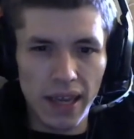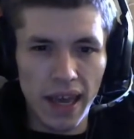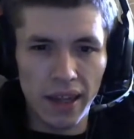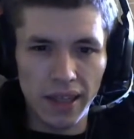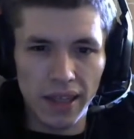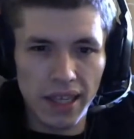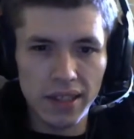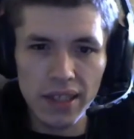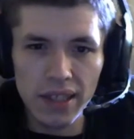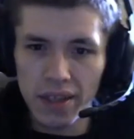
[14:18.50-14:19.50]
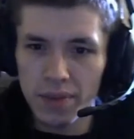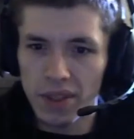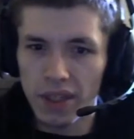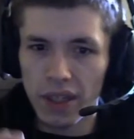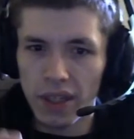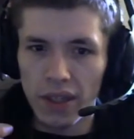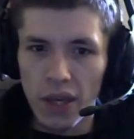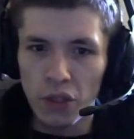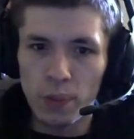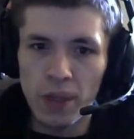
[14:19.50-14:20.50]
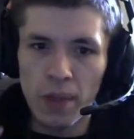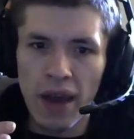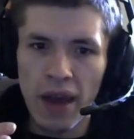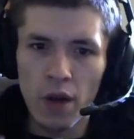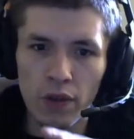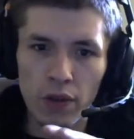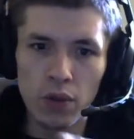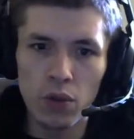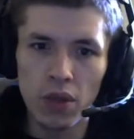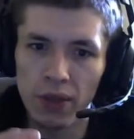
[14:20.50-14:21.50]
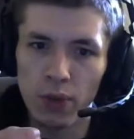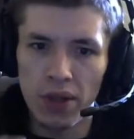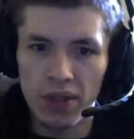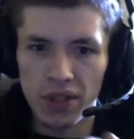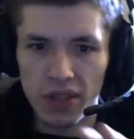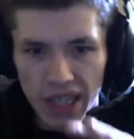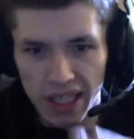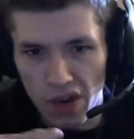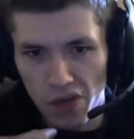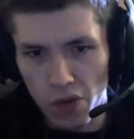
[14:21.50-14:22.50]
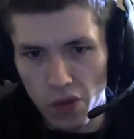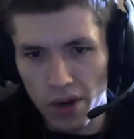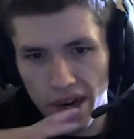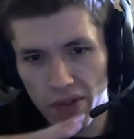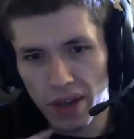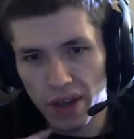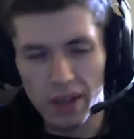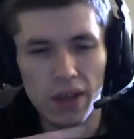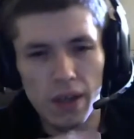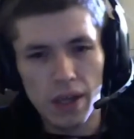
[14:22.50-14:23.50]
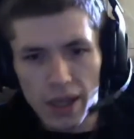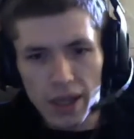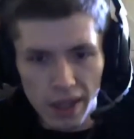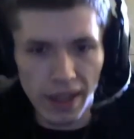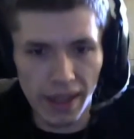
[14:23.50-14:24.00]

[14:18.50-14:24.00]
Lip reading: out of like 10 times, it would just be a matter of who you think could win 6 out of 4 kind of thing. And like